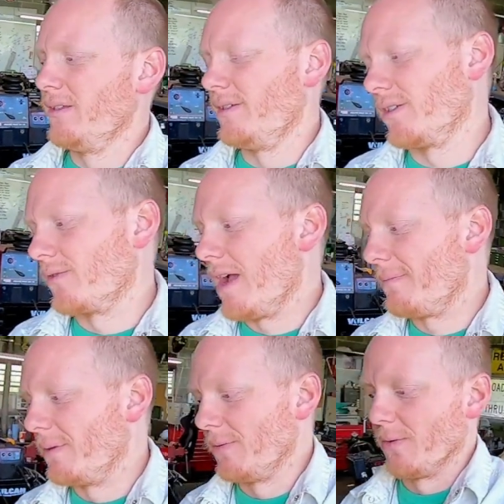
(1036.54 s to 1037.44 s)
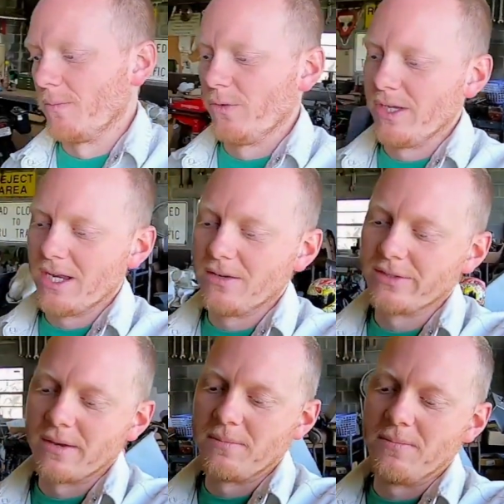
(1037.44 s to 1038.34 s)
just wrap them normally. I know
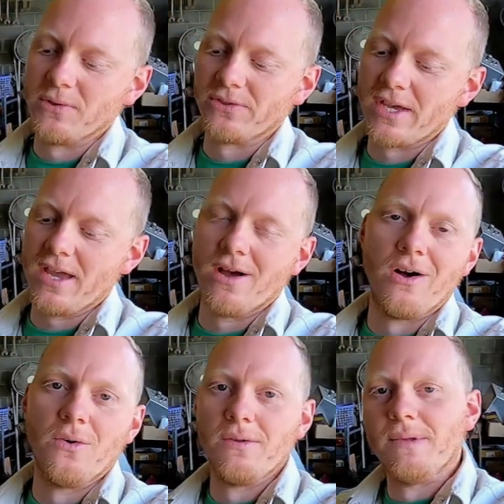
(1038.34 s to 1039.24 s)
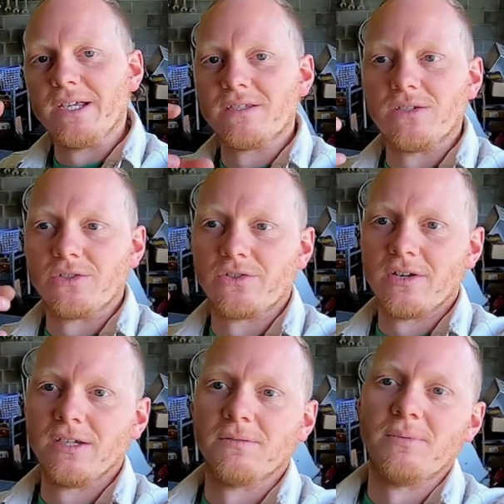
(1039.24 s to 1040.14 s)
some people say, oh, it makes it
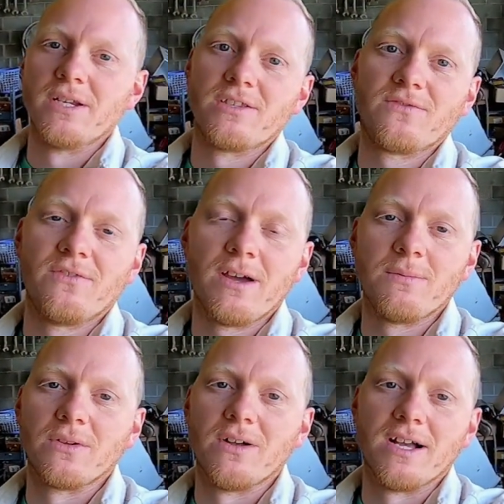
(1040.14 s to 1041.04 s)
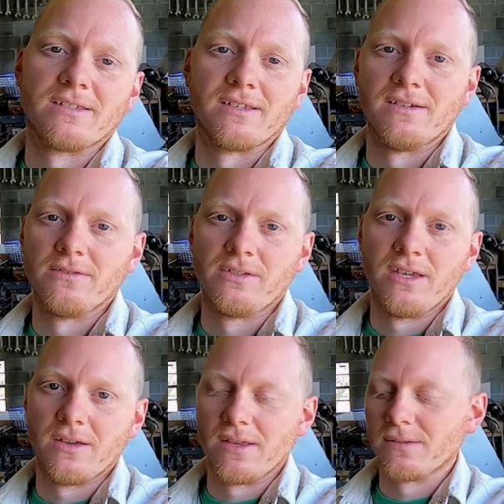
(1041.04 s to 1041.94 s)
shrink, but it's fiberglass. I don't
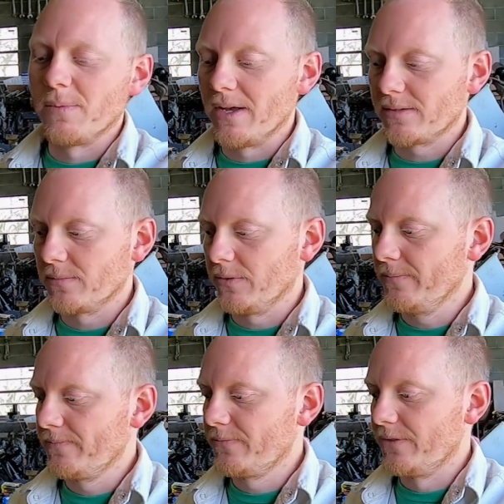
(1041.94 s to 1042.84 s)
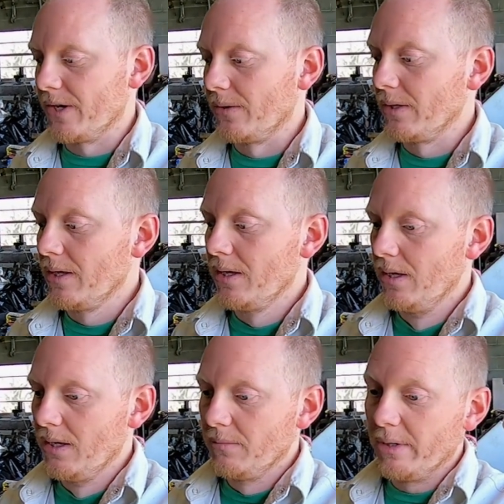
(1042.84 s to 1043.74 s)
see how that's possible. So,
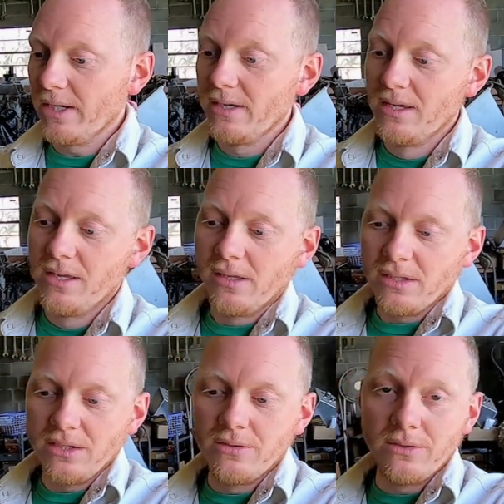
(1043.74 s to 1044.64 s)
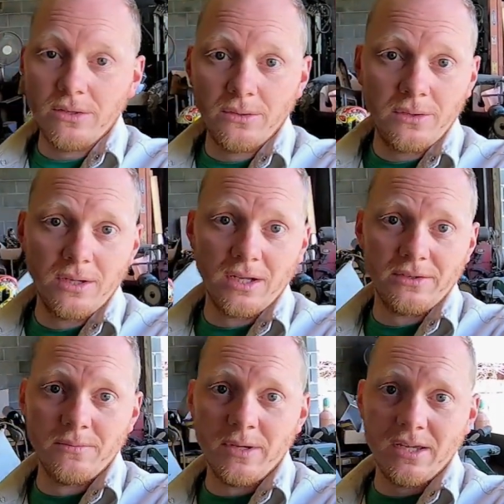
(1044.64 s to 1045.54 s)
but you do you, I'll
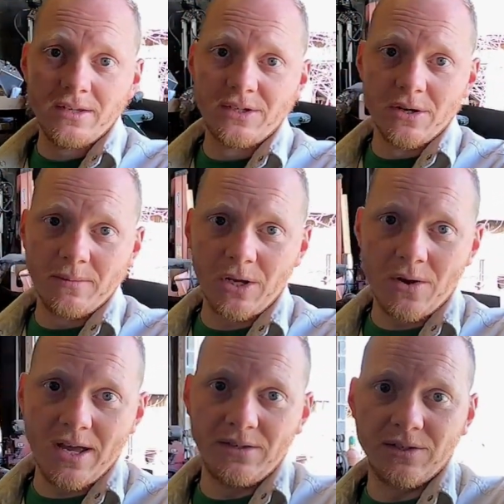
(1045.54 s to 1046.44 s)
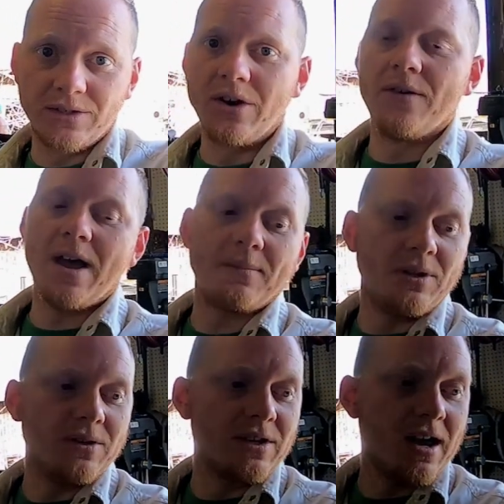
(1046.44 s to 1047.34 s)
do me. So I'm going to go ahead and just start
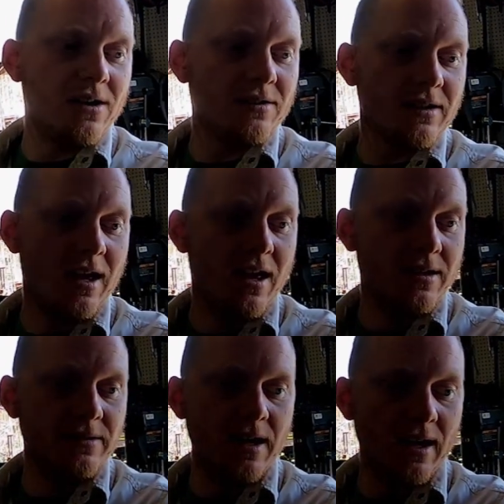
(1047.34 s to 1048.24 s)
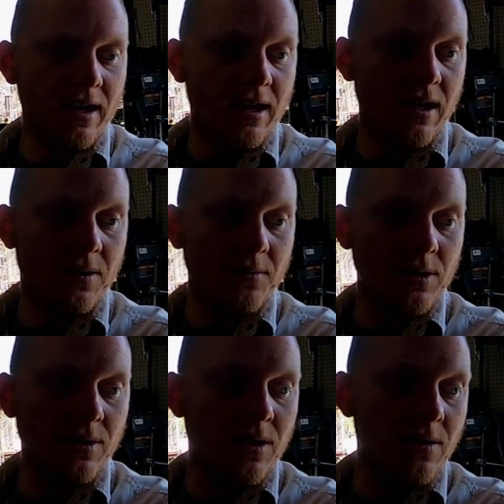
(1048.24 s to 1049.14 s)
wrapping those headers, and we'll